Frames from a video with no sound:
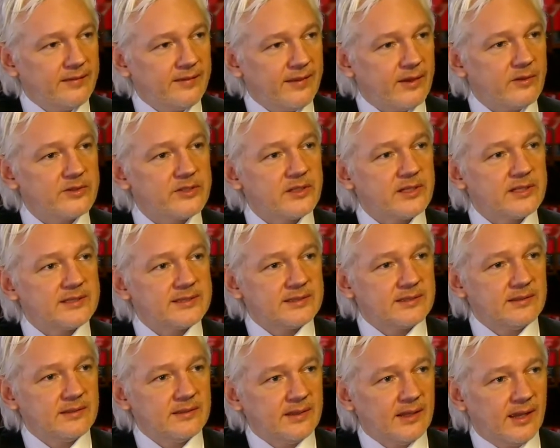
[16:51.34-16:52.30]
there was
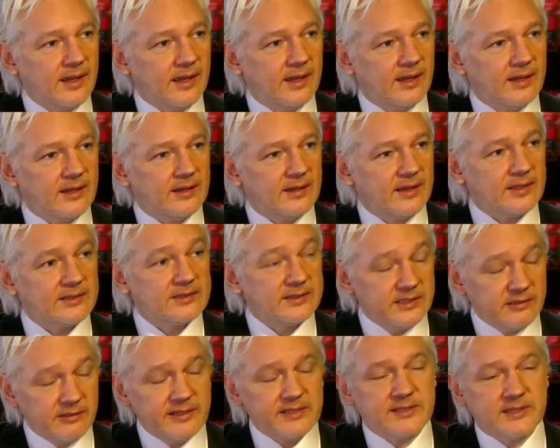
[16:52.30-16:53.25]
a
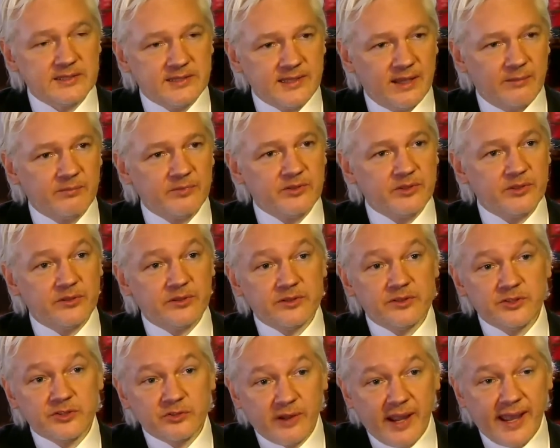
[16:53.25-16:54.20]
serious attempt to
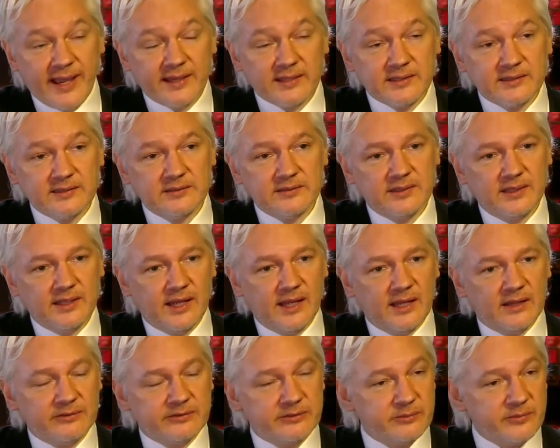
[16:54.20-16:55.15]
distract
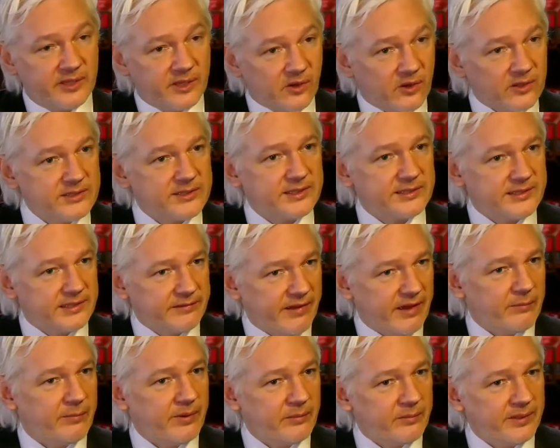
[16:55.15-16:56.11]
from the content of
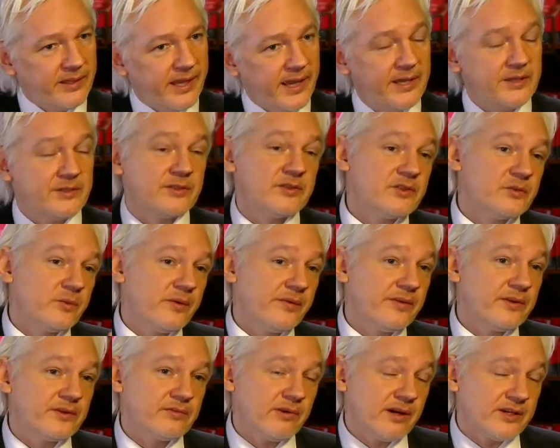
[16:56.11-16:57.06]
our publications
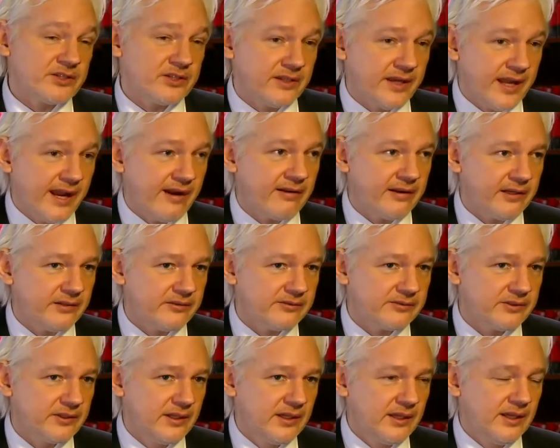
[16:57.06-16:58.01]
with this Russian
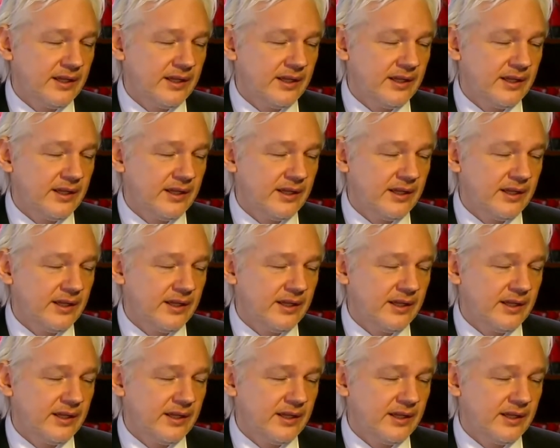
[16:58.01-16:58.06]
narrative.